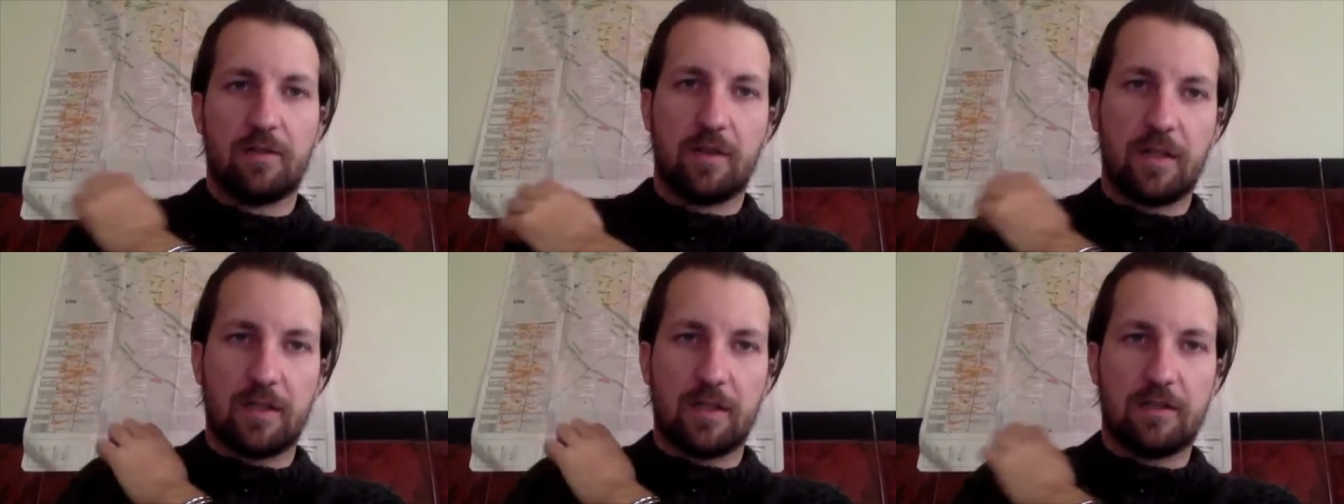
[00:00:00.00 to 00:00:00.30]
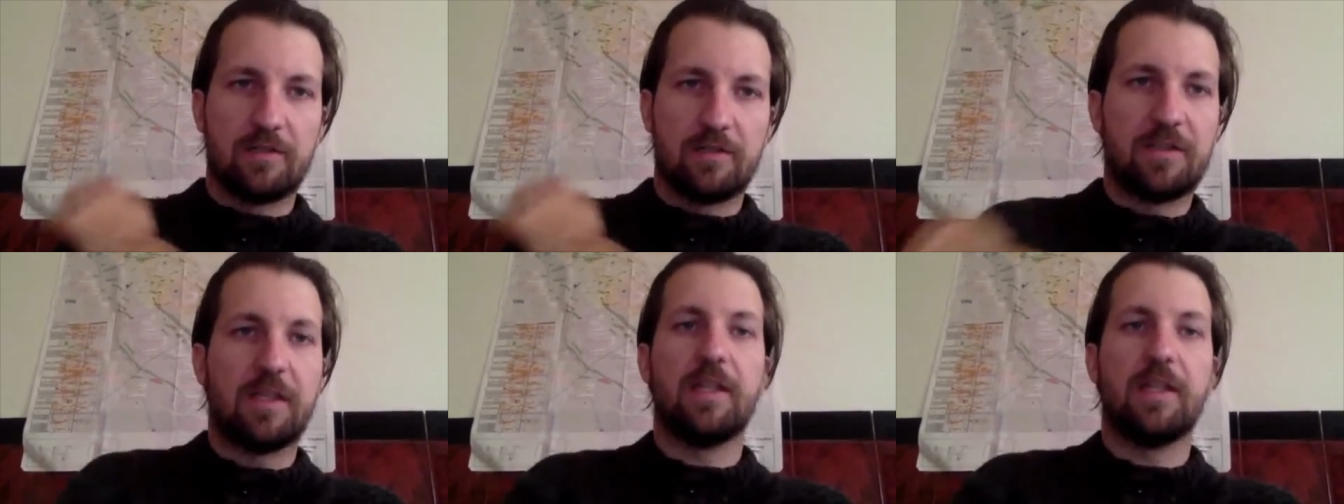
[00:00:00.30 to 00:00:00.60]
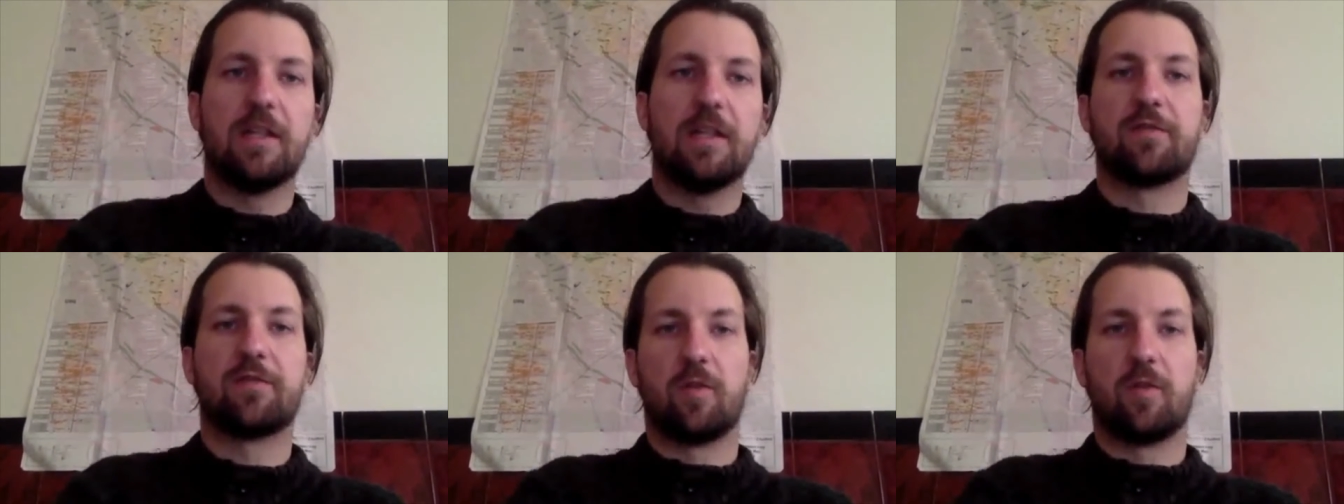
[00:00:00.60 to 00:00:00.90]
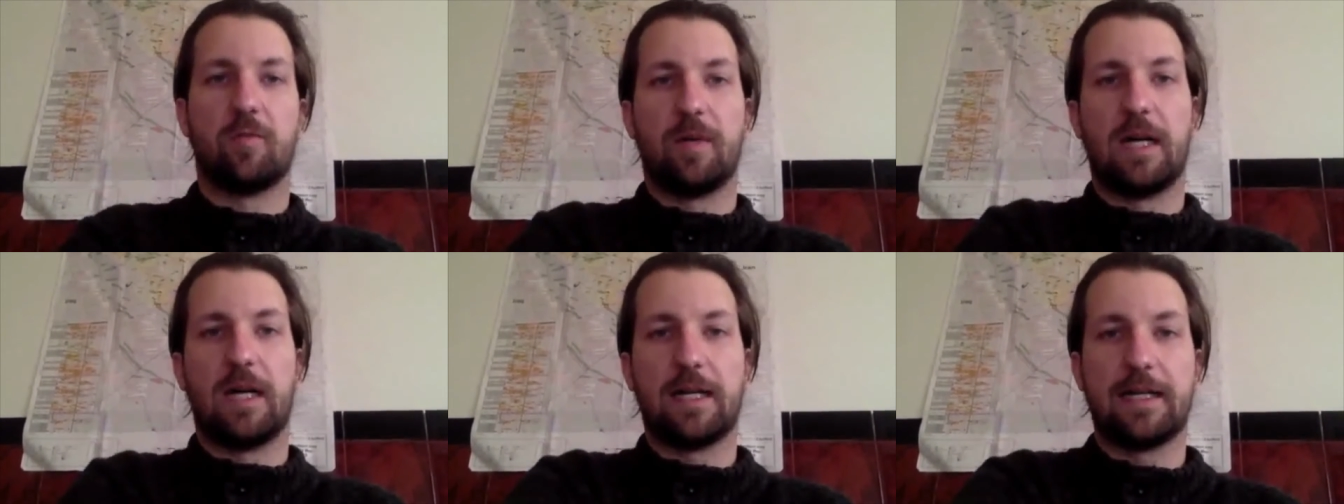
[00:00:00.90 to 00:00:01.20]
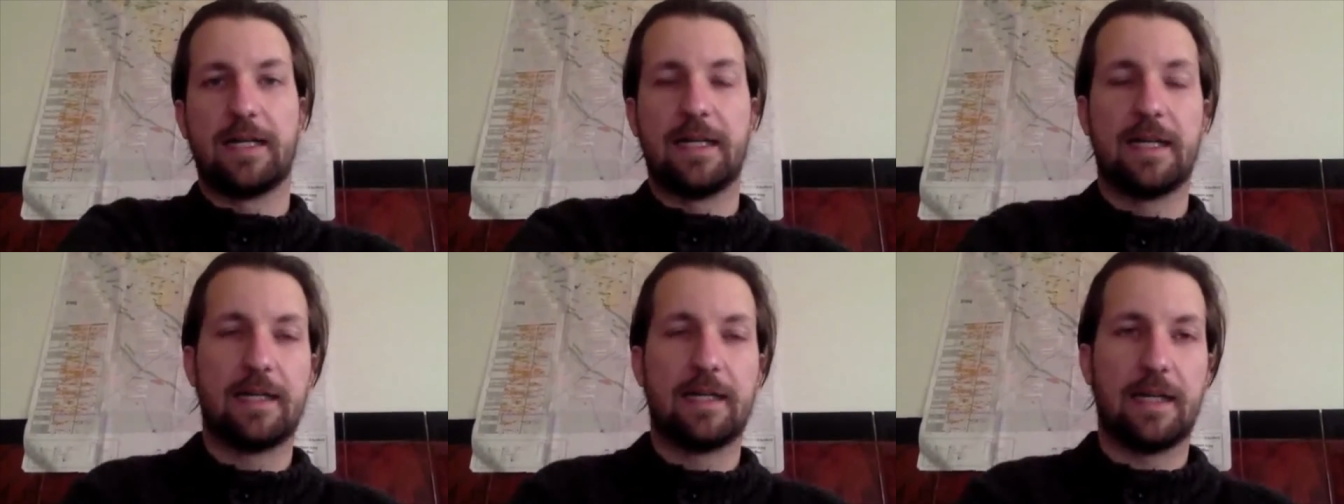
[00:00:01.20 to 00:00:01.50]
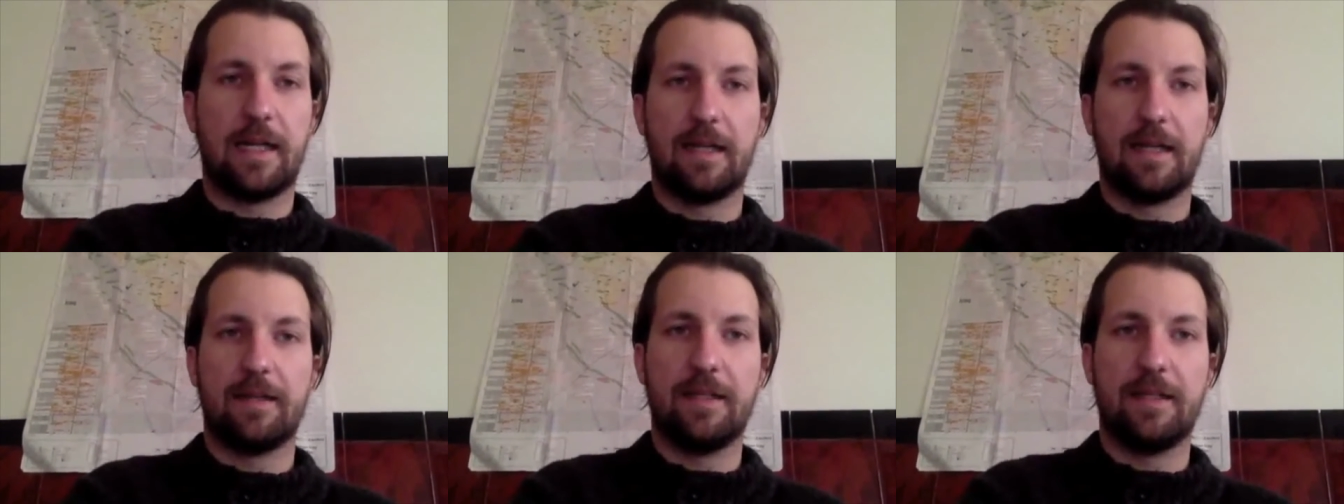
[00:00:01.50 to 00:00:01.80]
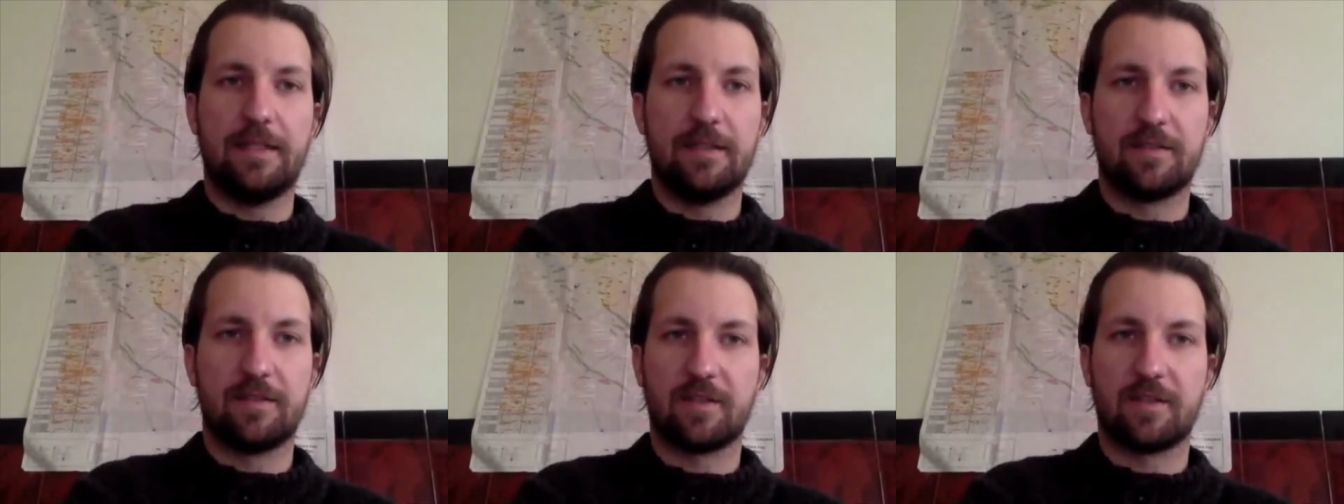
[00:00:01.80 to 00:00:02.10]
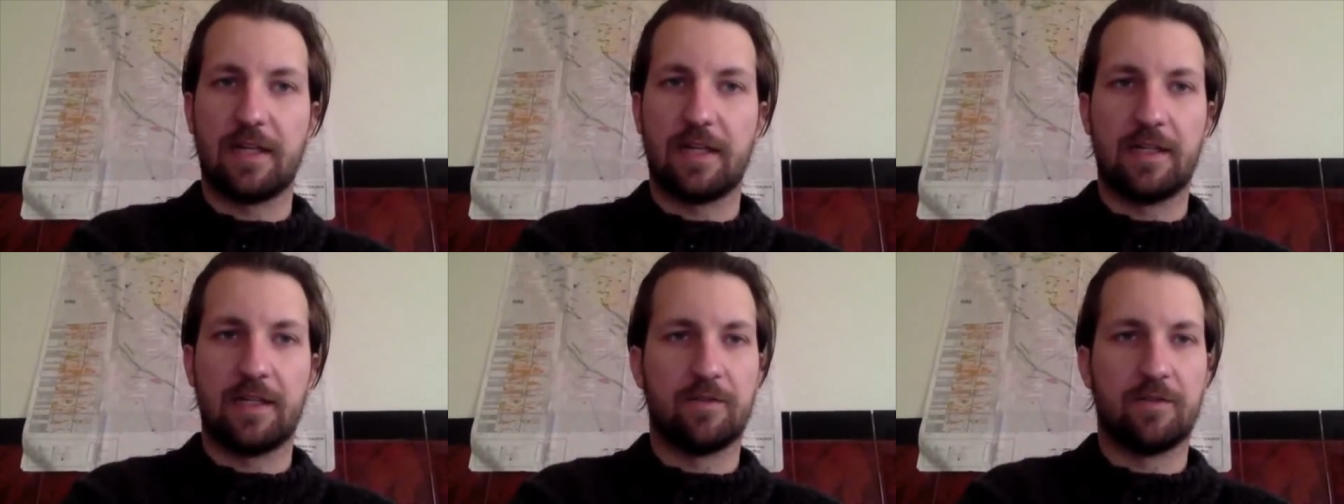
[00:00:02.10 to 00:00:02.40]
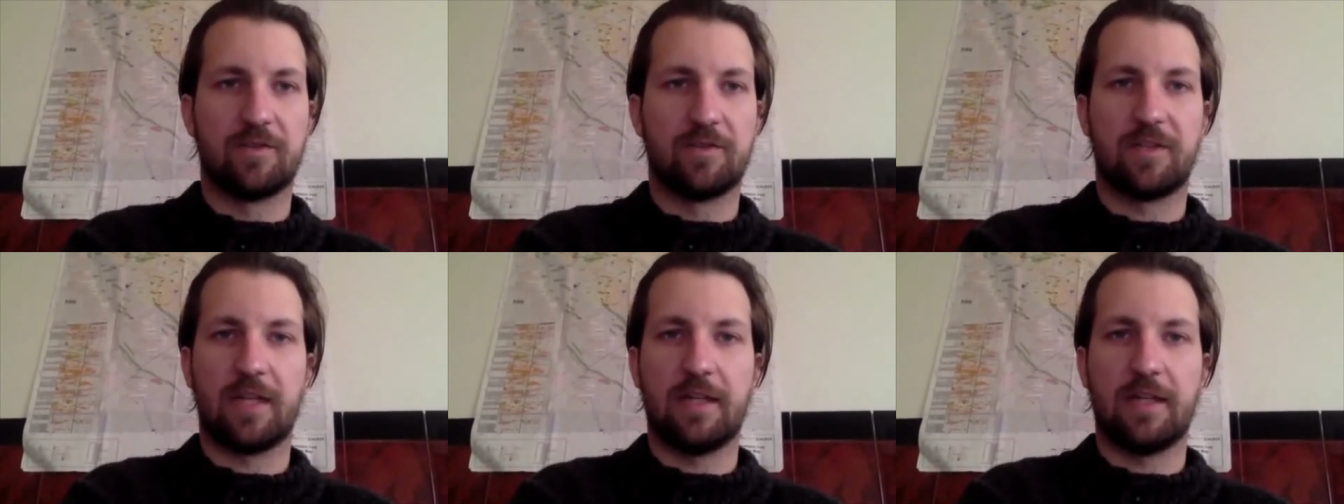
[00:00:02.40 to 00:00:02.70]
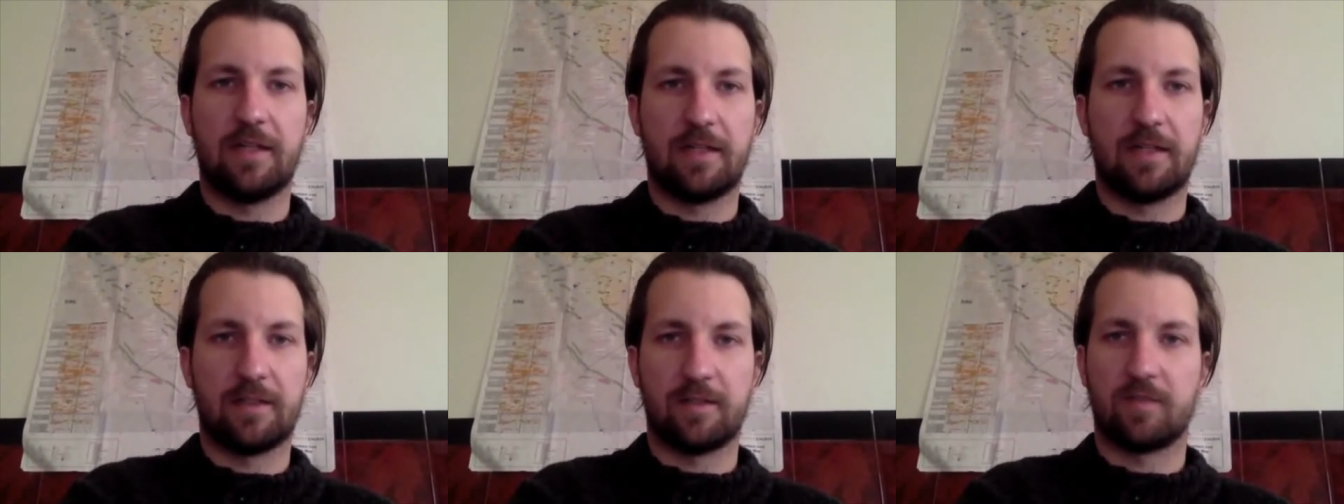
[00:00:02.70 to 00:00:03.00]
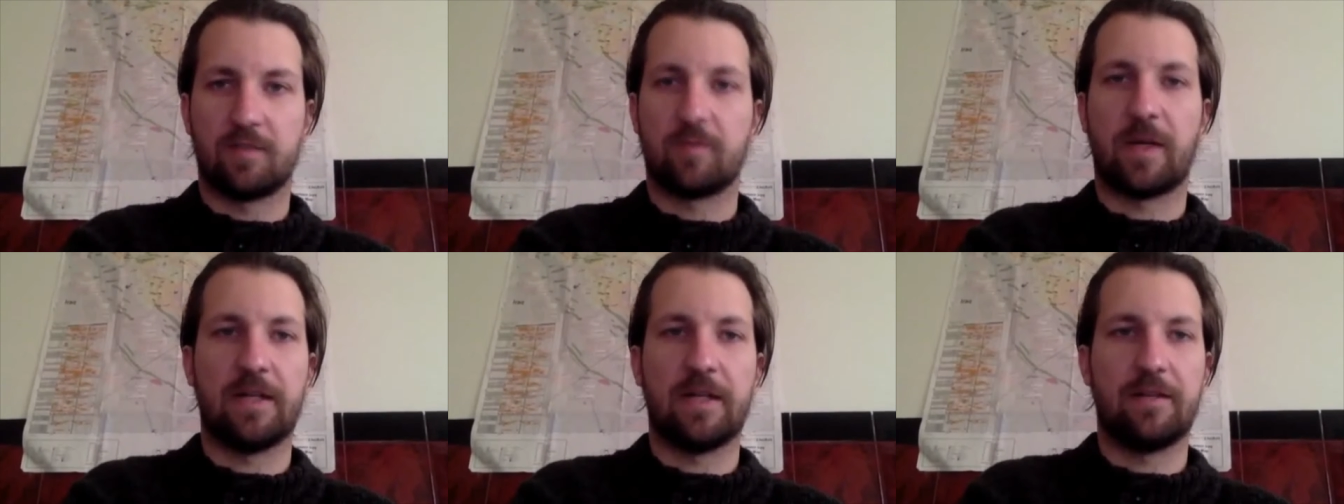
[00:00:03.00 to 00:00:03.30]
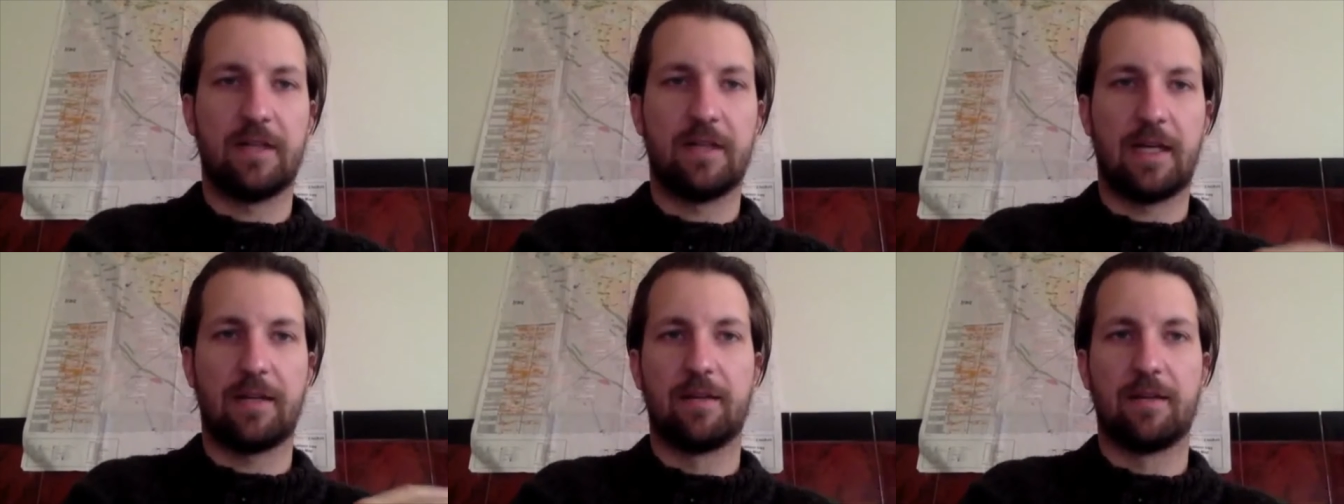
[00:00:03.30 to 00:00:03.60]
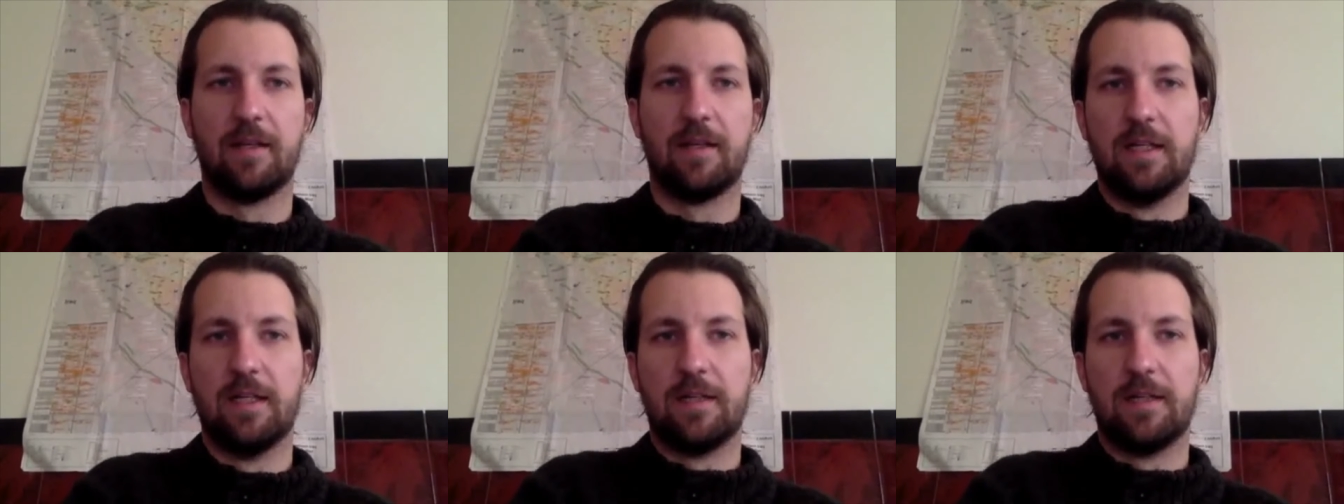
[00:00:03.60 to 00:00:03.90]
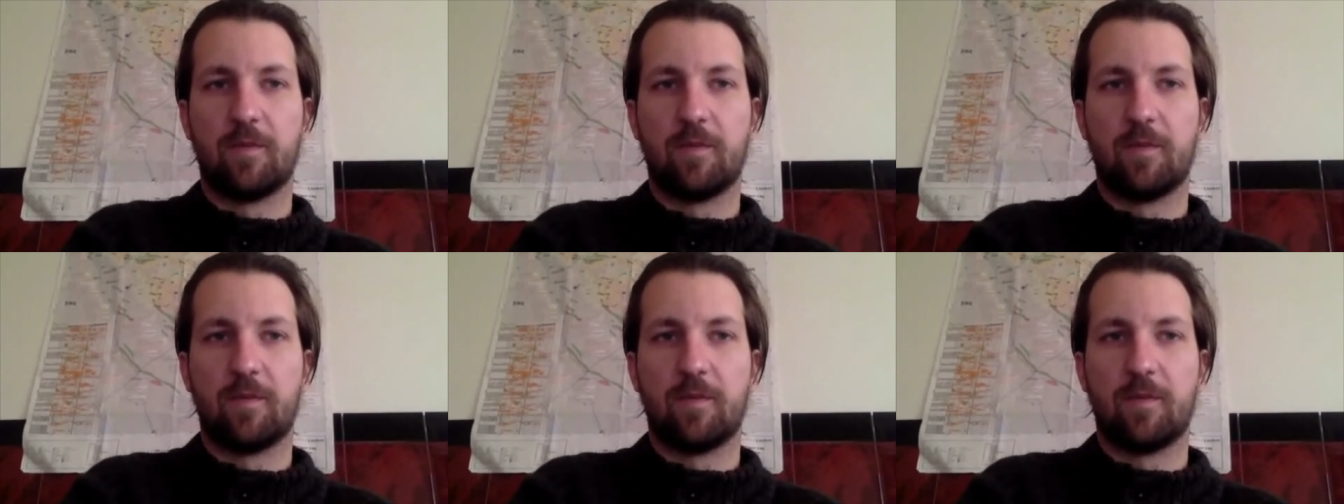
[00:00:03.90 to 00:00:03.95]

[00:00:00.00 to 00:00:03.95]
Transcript: the the city of kobani and and he decided to stay there despite that